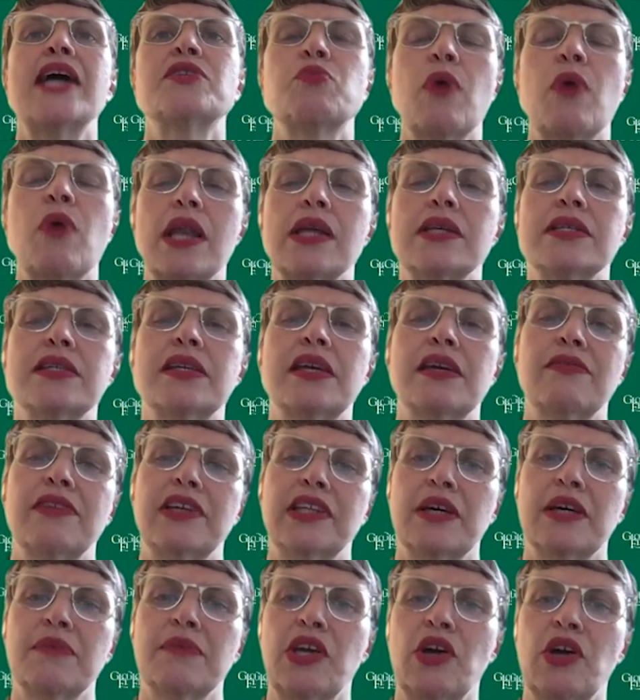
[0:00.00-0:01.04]
as well as
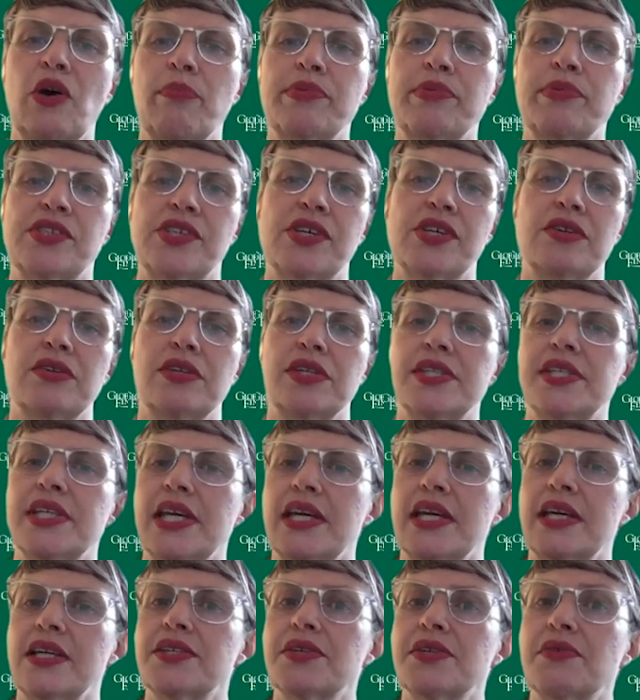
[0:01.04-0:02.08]
giving them the
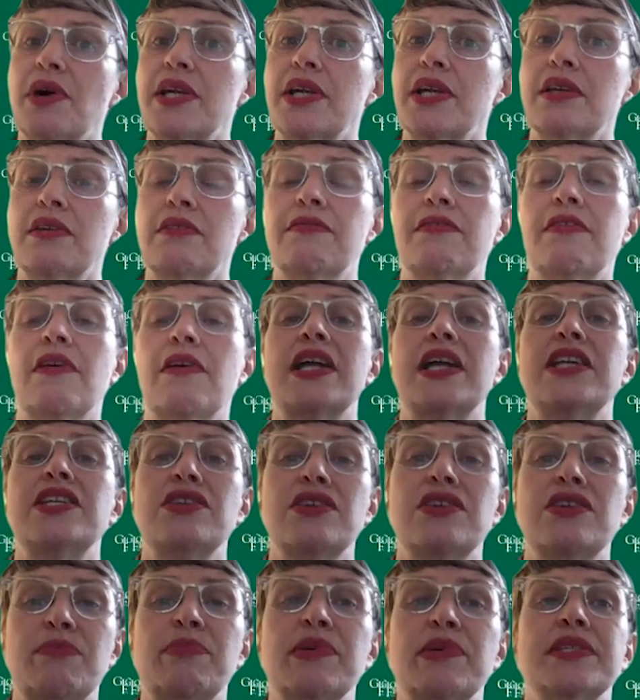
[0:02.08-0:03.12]
opportunity to identify
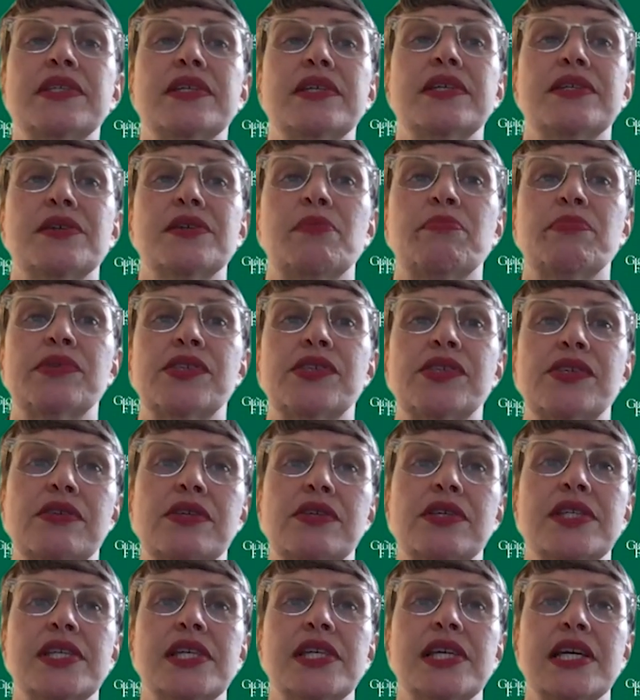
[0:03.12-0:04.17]
new business
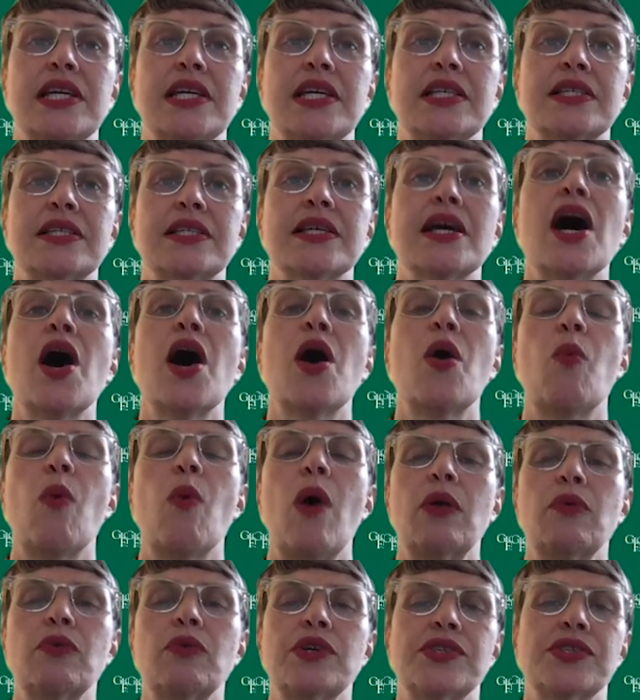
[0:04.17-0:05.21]
opportunities
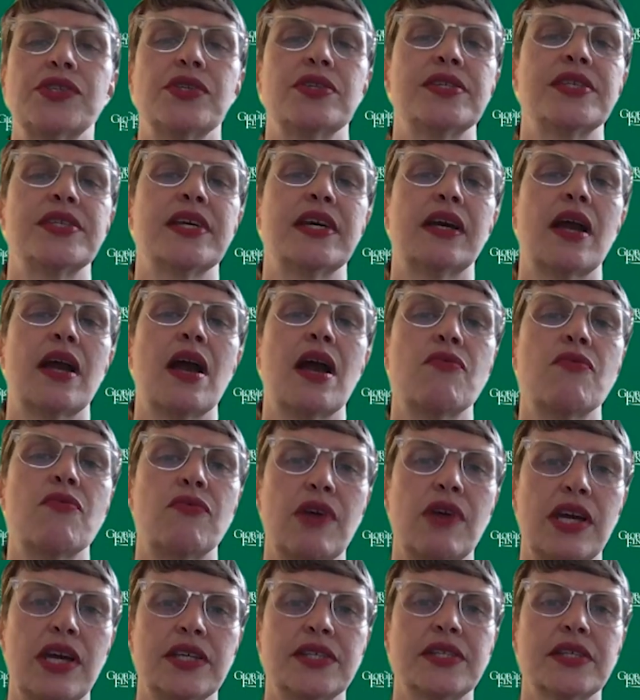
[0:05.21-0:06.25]
while reducing
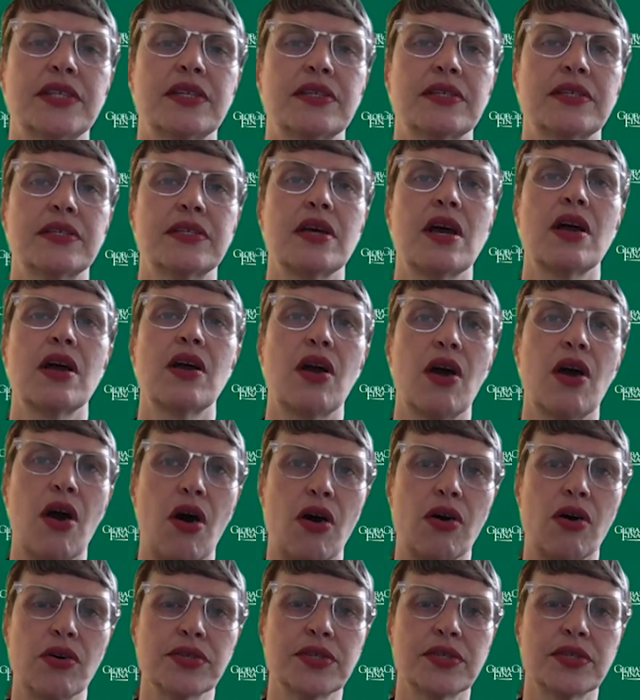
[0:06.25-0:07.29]
risks,
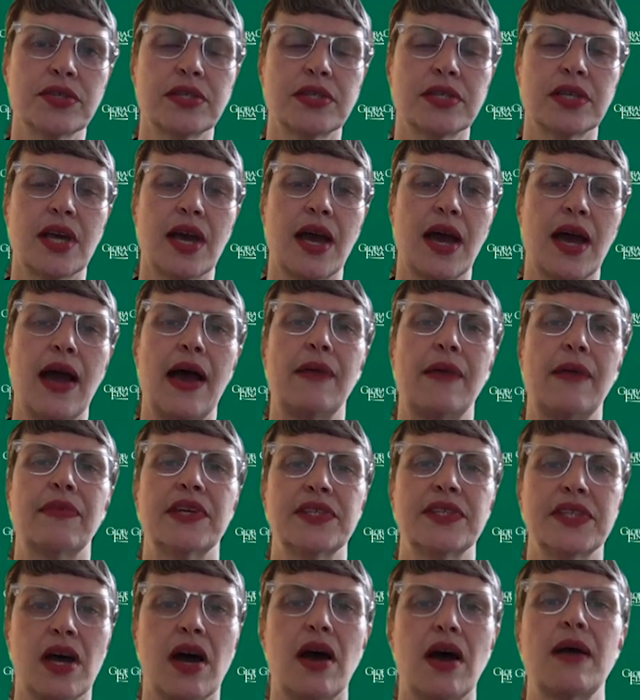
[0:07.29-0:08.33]
costs,
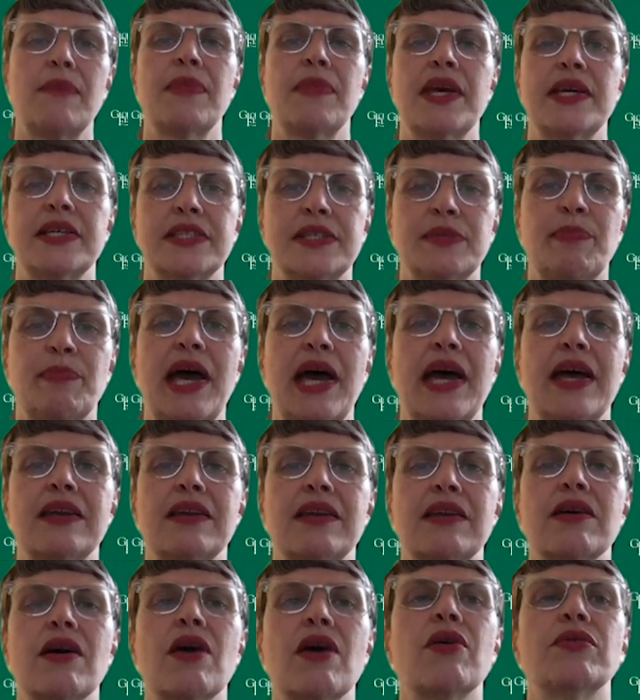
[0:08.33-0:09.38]
and the time they
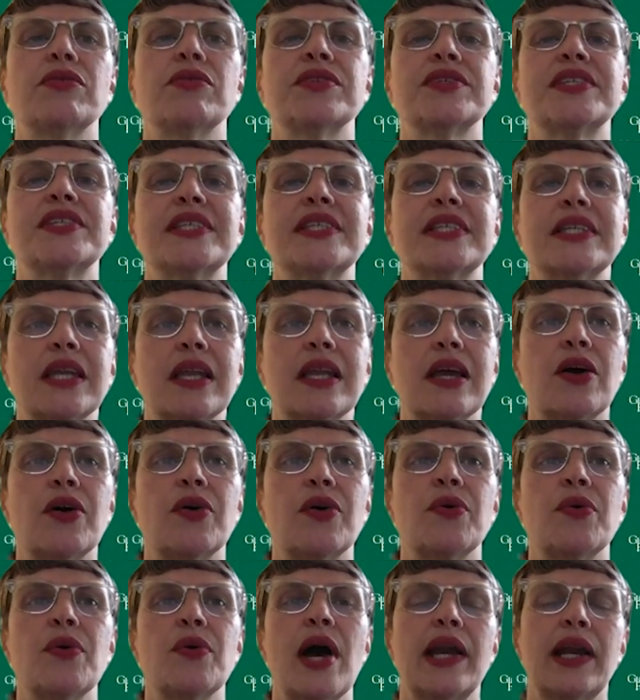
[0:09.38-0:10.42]
spend on
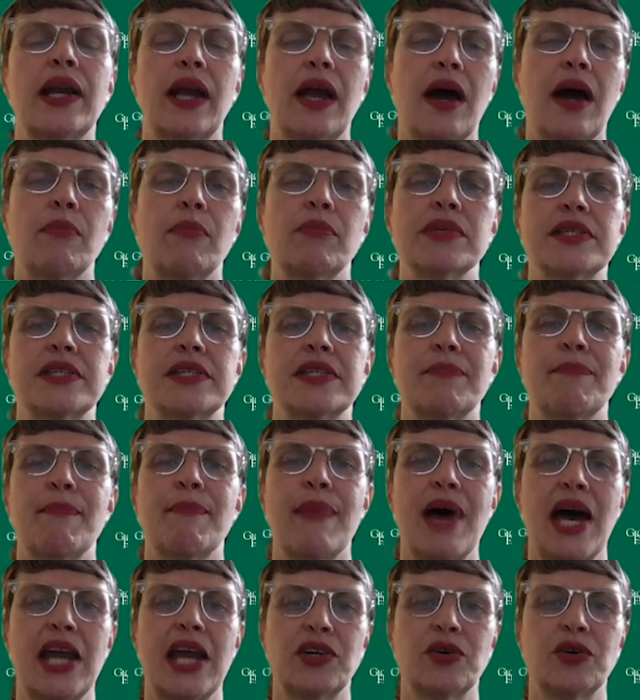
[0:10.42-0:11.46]
slow and
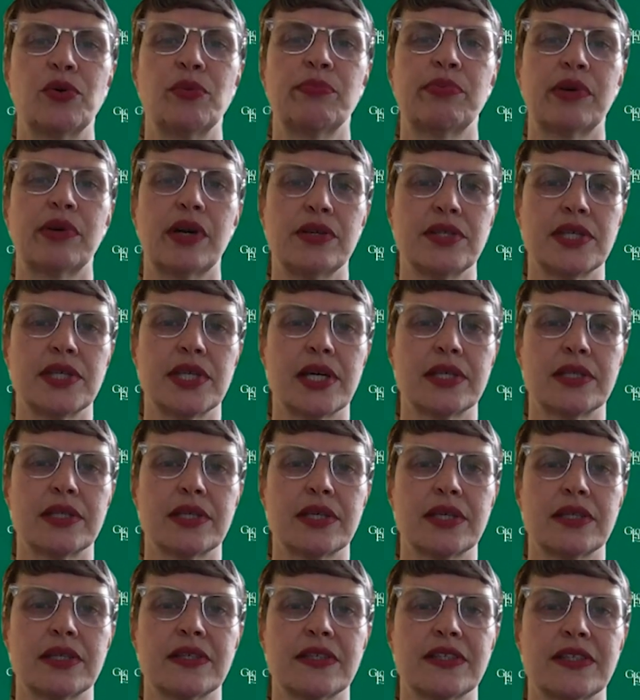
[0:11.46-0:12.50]
cumbersome manual
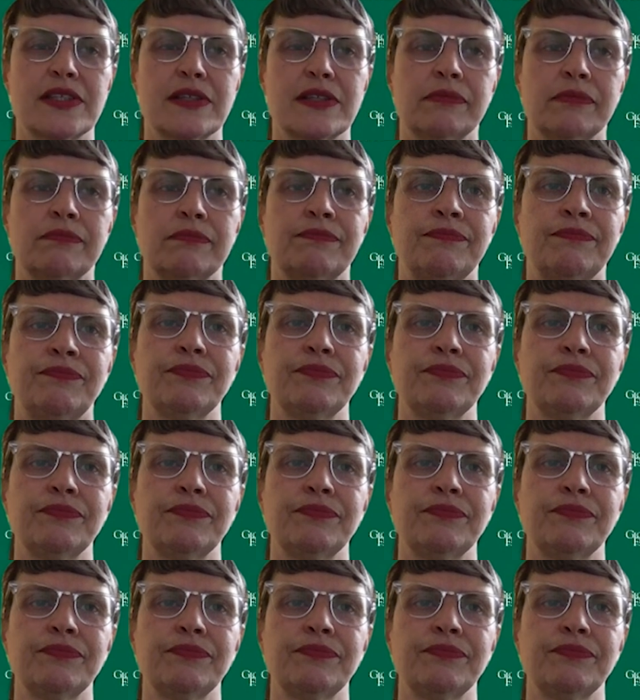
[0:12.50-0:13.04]
processes.